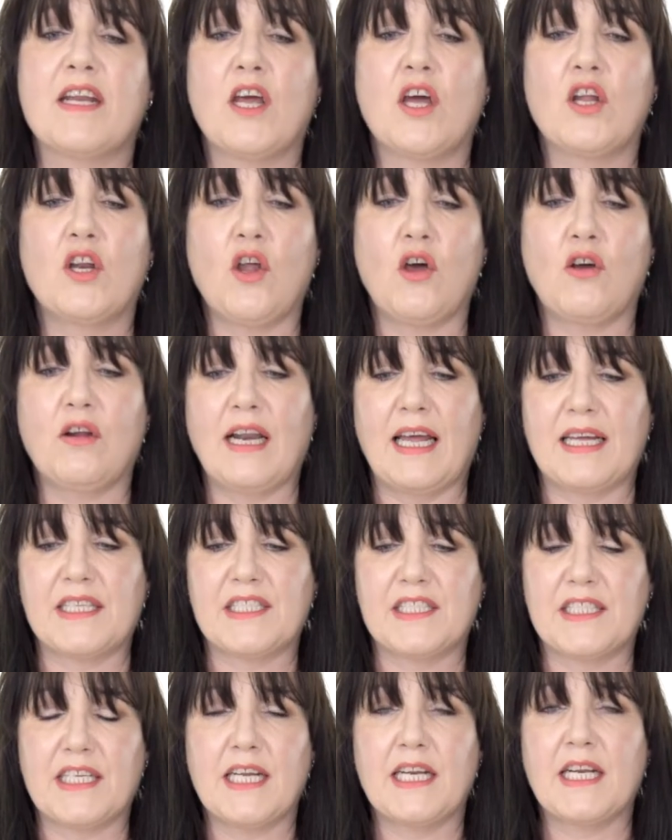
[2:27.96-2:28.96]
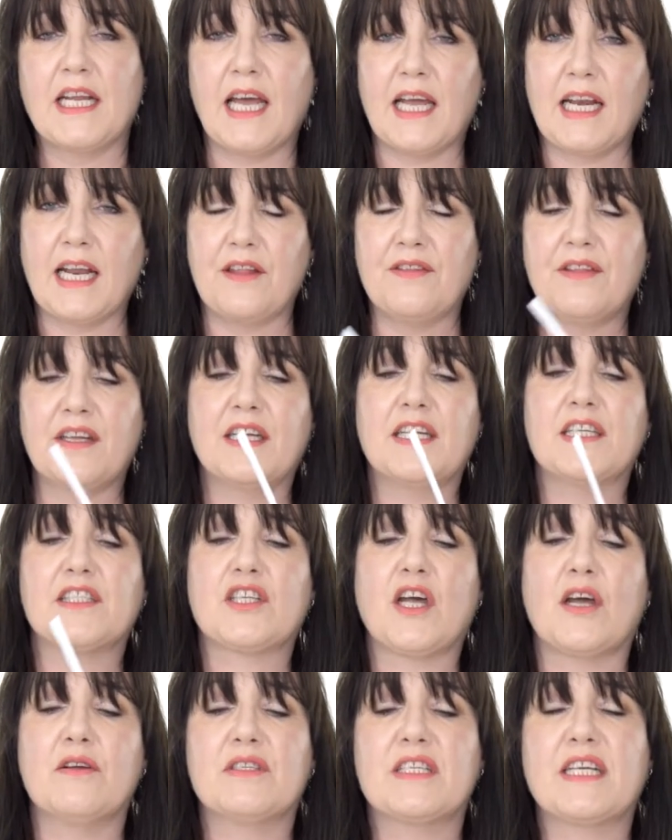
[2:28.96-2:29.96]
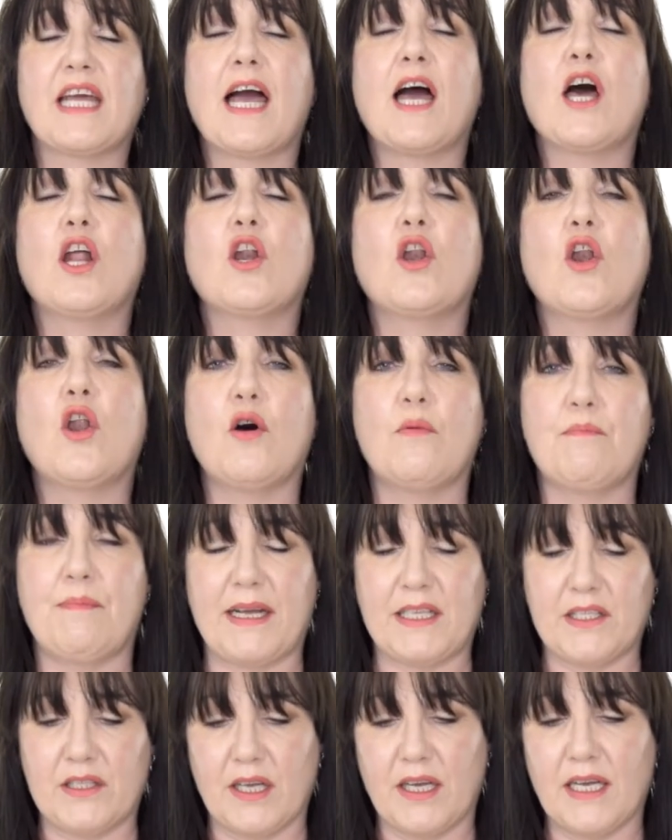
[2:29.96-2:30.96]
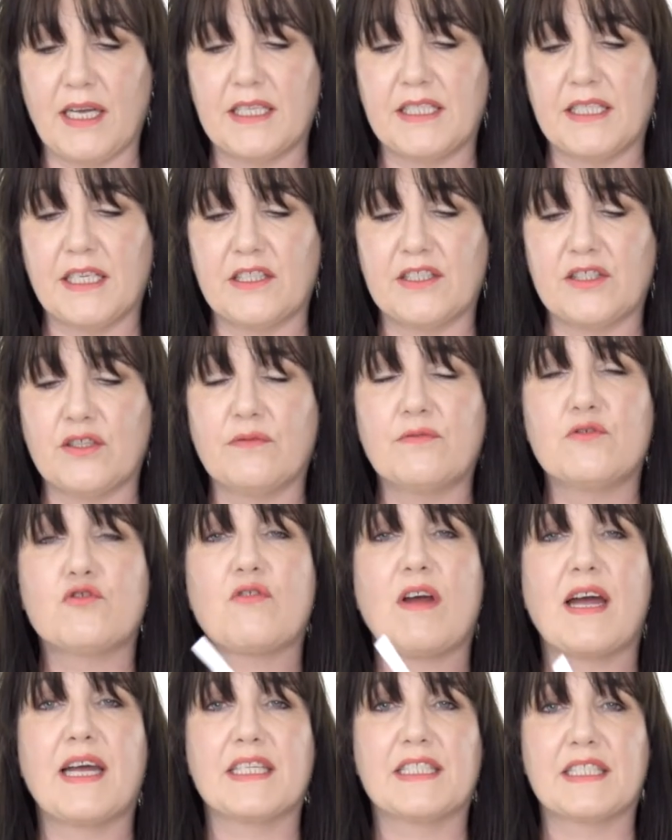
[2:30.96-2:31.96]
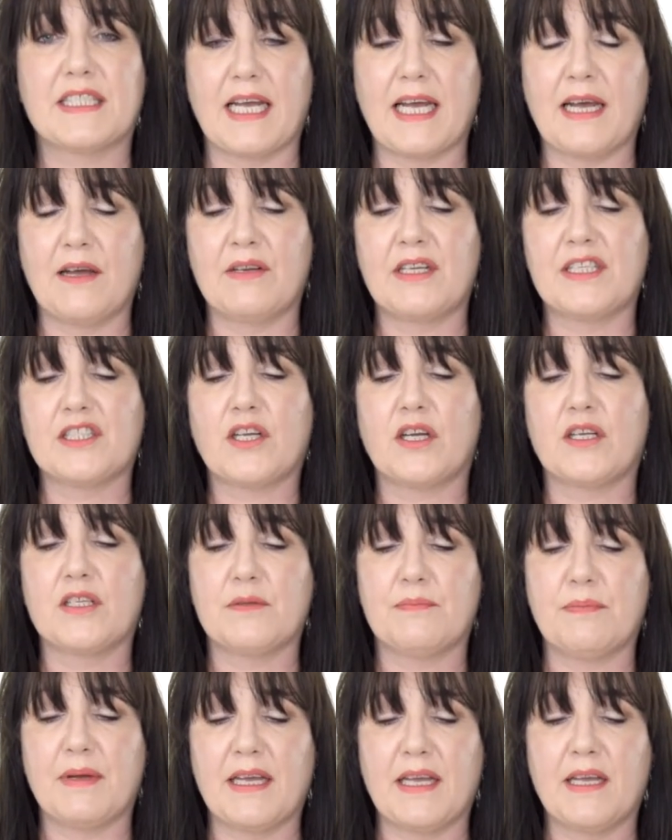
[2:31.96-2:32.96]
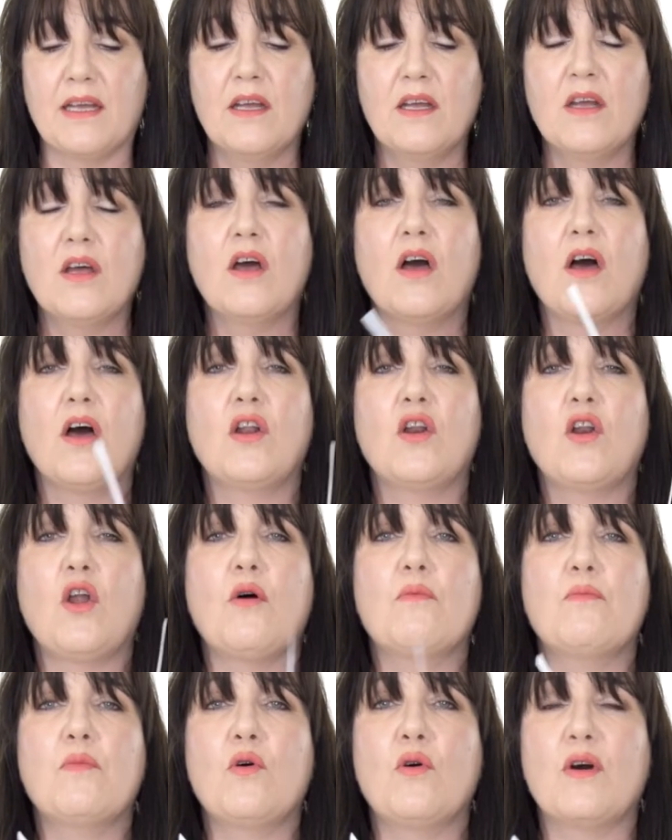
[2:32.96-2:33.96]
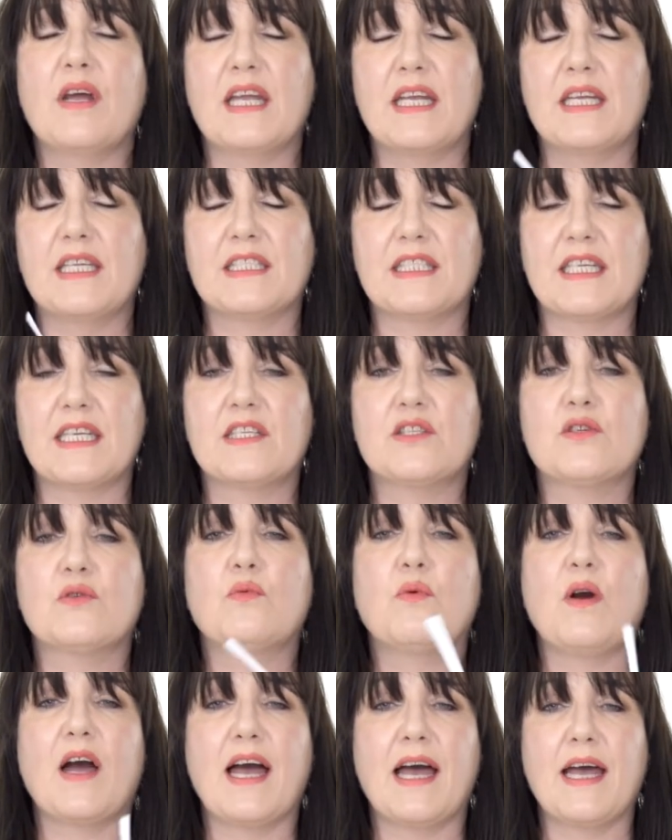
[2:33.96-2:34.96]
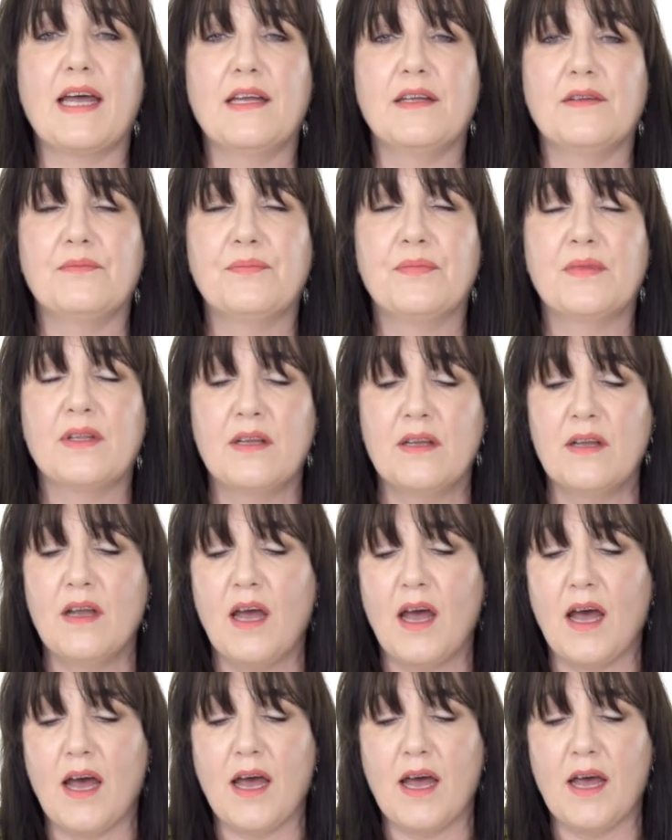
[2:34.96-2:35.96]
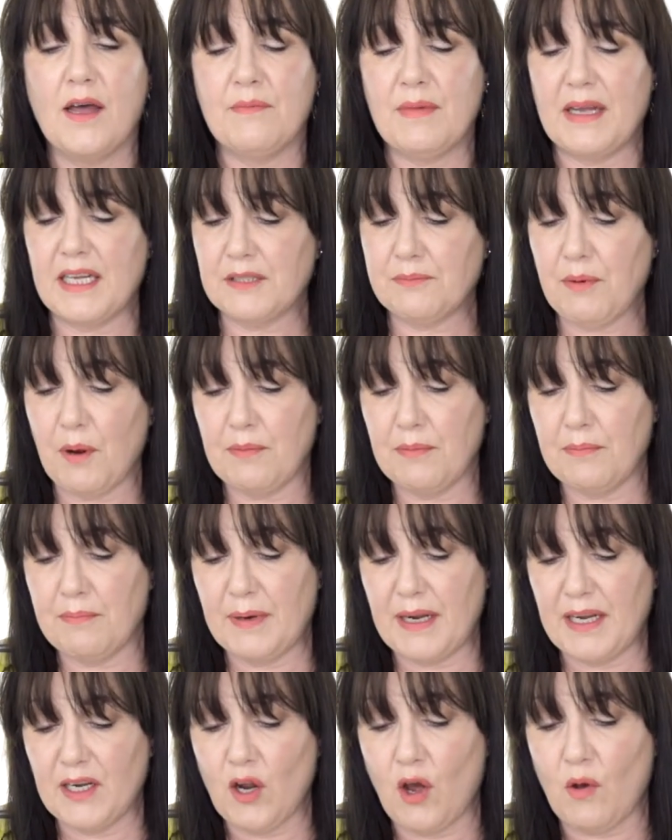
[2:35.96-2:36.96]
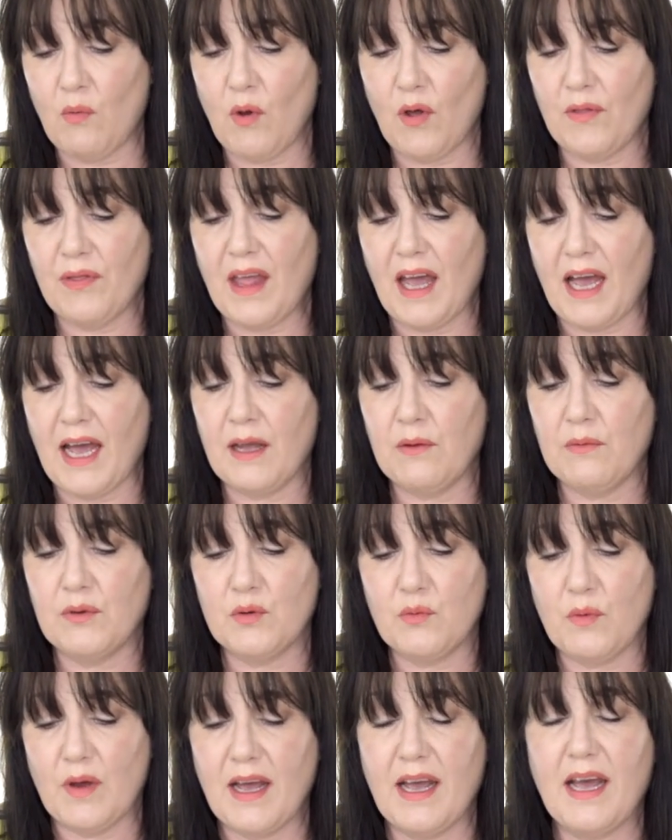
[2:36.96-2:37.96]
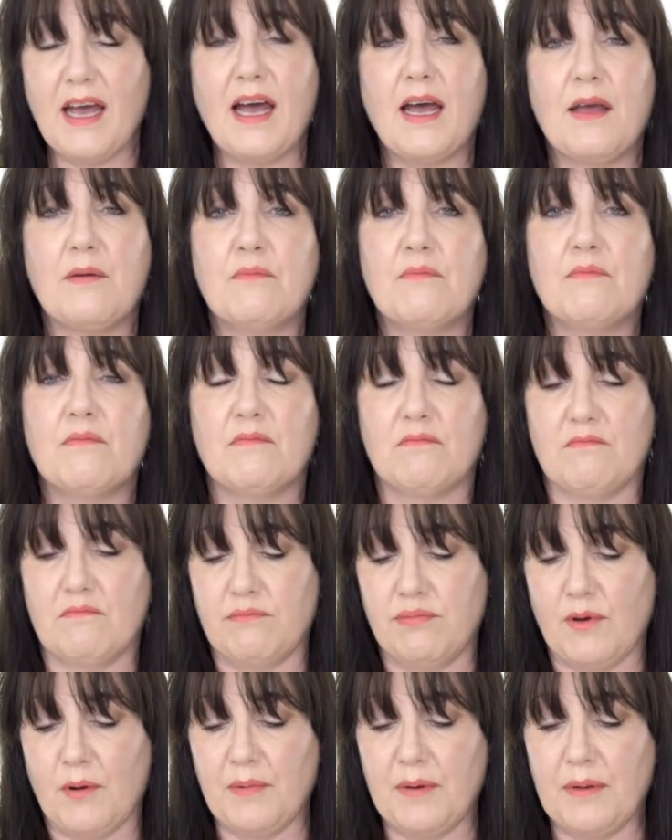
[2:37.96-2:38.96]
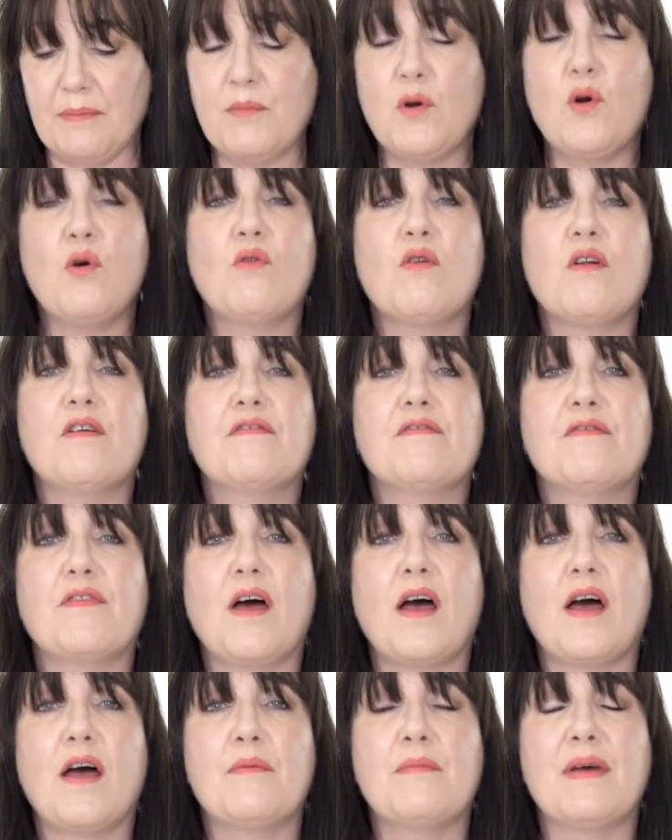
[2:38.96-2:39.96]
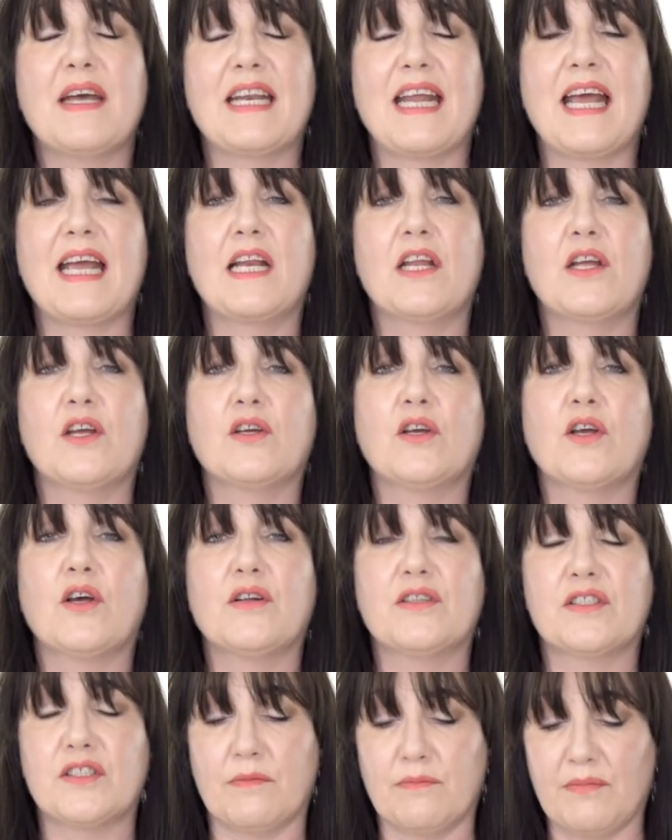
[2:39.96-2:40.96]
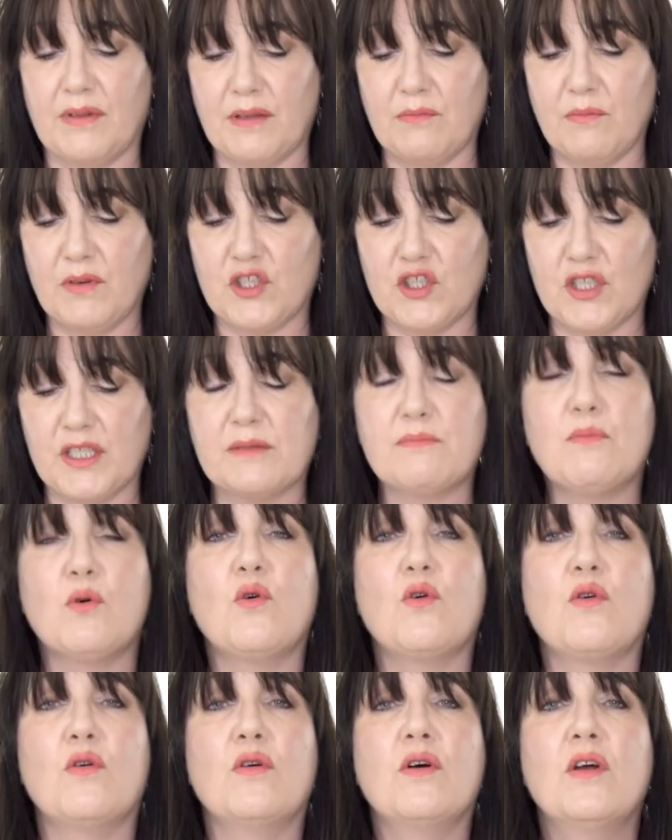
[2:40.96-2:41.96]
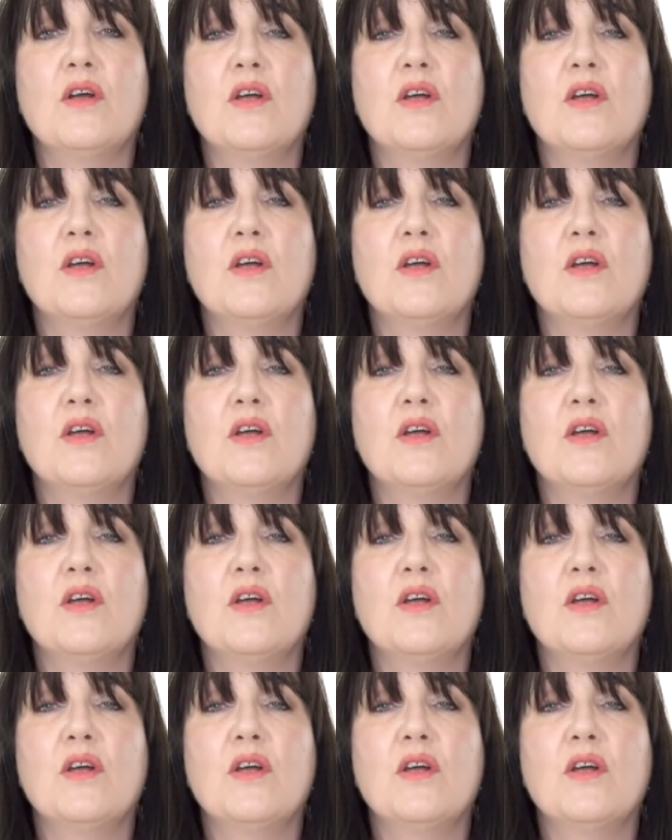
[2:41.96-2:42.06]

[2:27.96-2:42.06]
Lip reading: and long-lasting, and I think it's going to get a lot better as it sort of dries down. It's going to be a lot more easy to wear. It's probably not one that I would wear. I'm probably more of an alien girl, something which is more